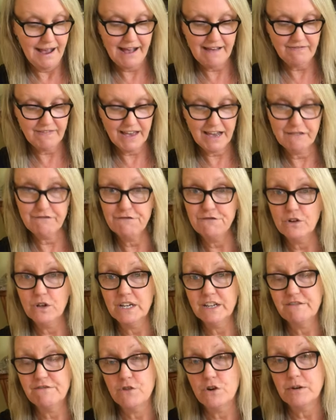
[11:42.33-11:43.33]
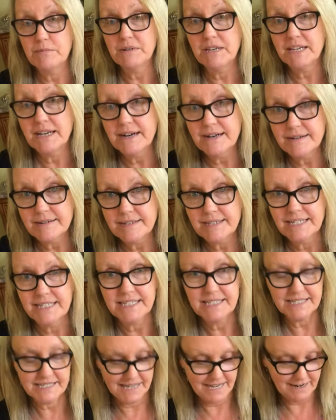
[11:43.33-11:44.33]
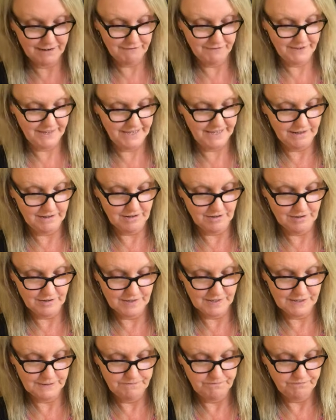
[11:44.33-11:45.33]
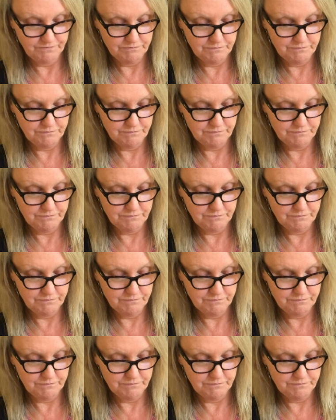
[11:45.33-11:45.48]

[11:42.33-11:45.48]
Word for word: and they have fully formed lungs instead of gills.